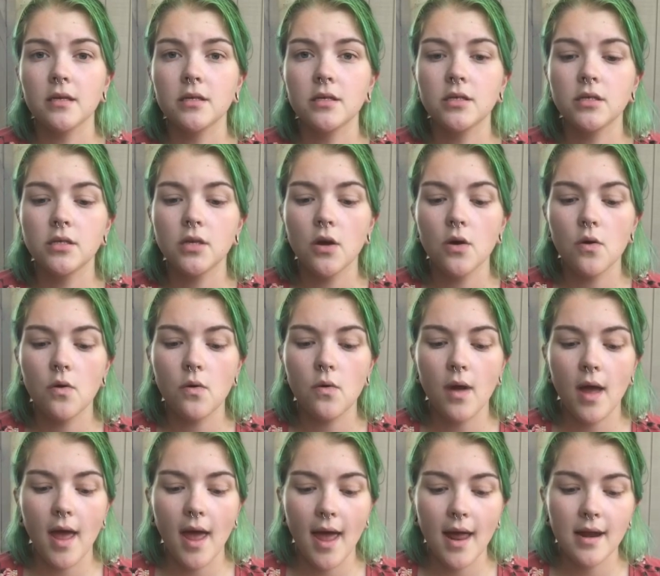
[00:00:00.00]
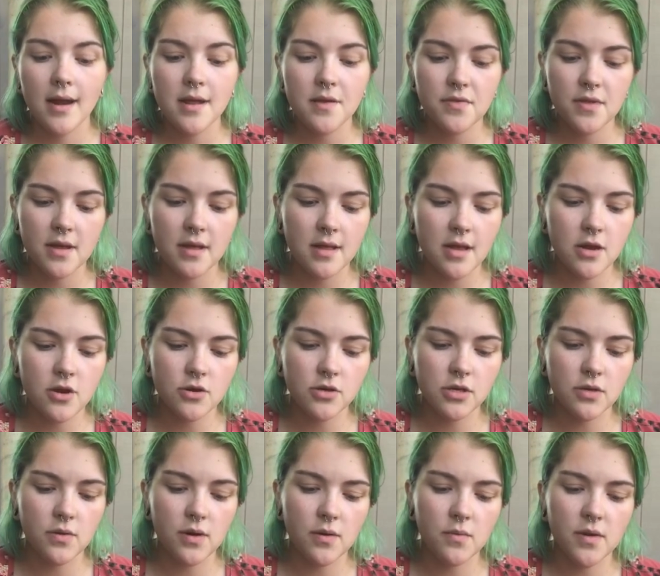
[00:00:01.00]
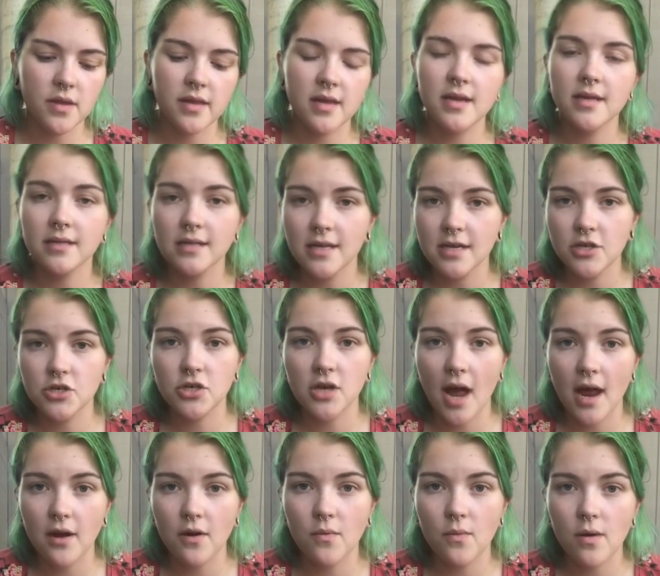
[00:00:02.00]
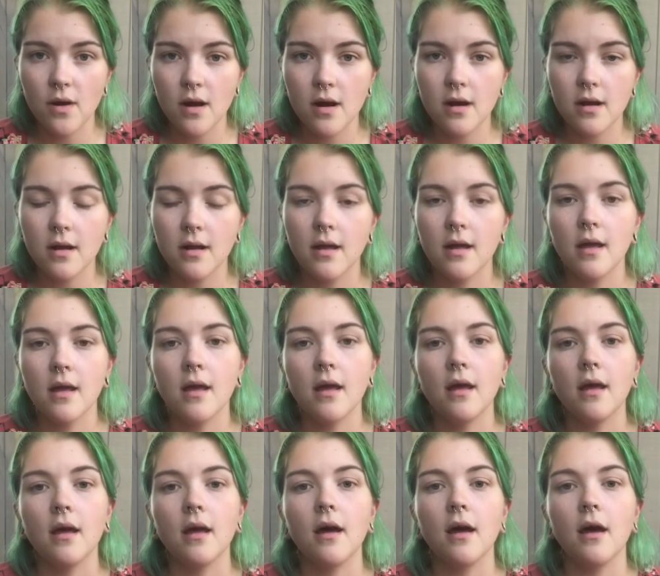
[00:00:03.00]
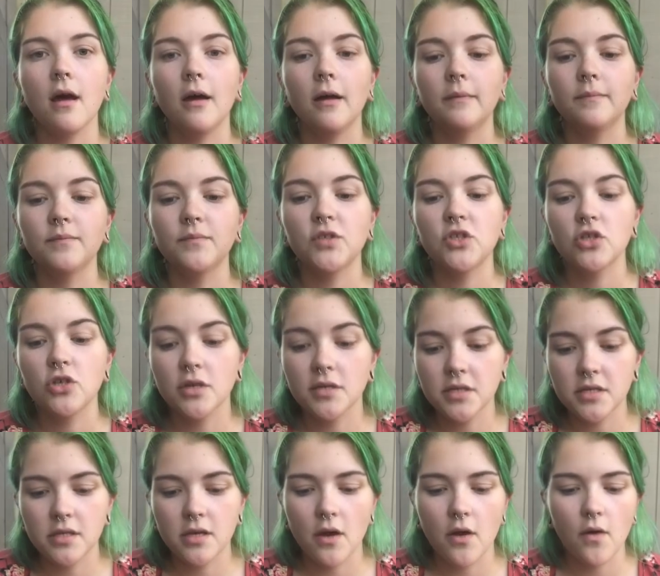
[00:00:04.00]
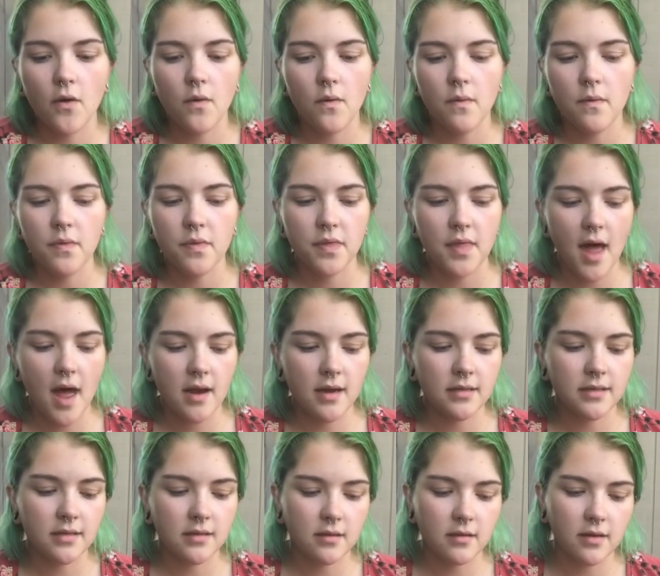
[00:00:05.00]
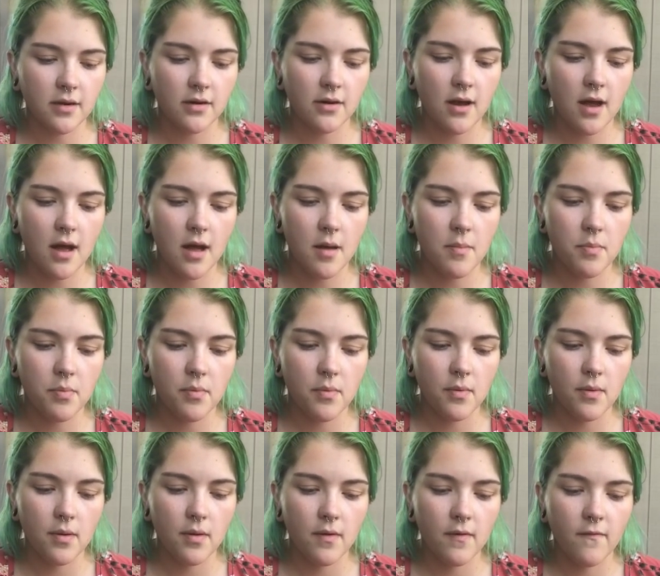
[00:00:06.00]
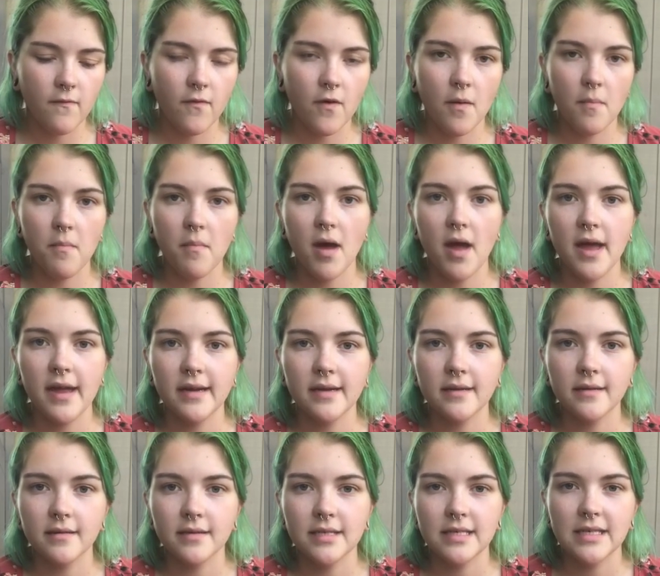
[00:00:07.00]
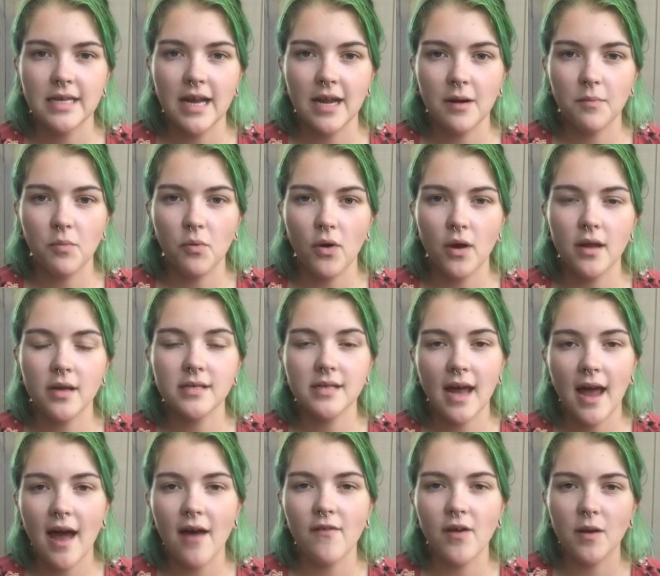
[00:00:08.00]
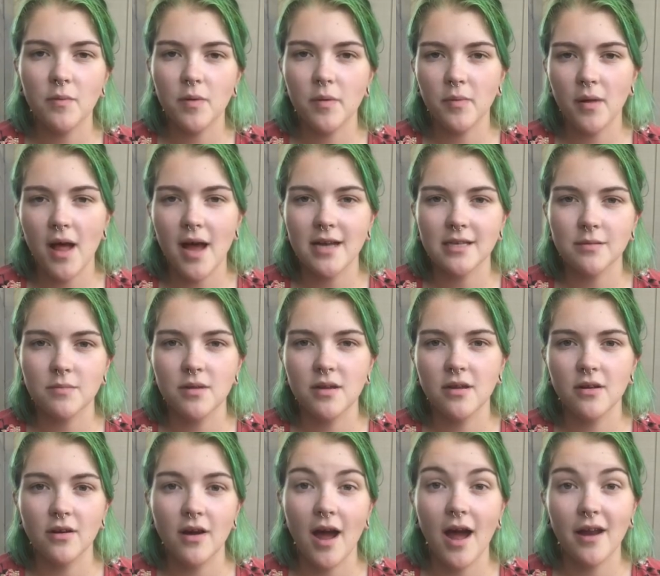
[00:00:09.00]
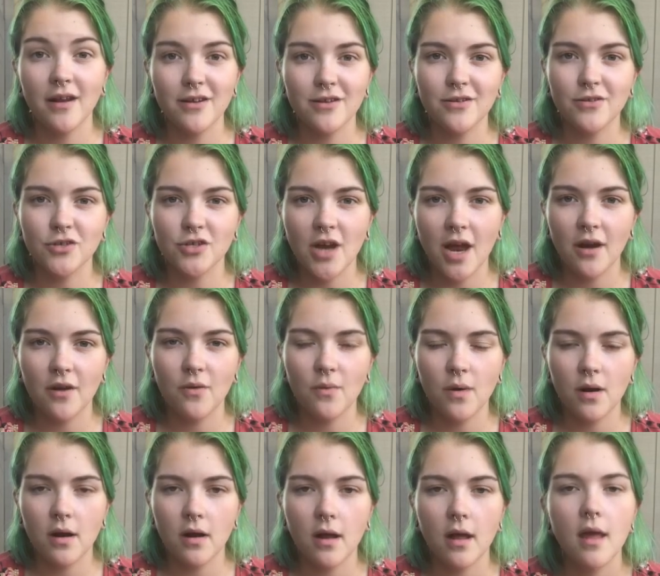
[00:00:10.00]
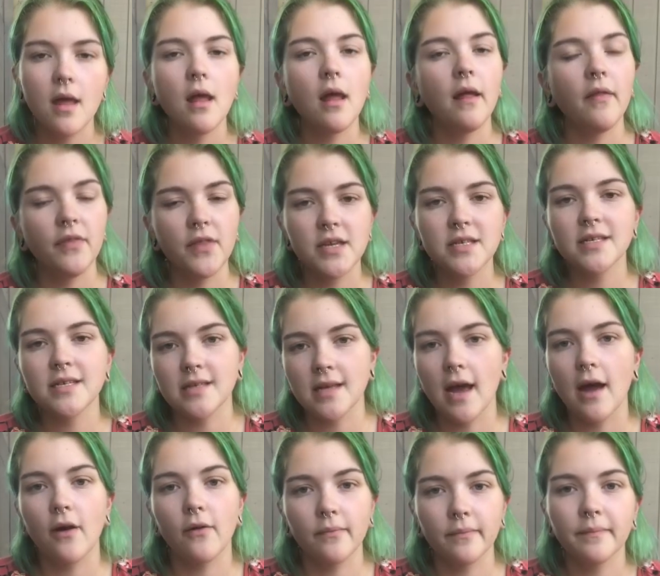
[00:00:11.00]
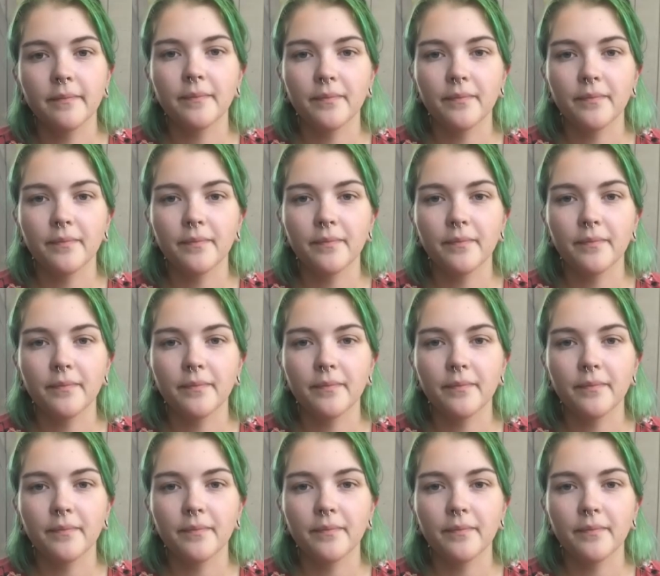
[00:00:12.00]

So anything that you're doing with this is shadow work. Just so that is cleared up from my standpoint, because I have had people ask me, how do you do shadow work? This is how.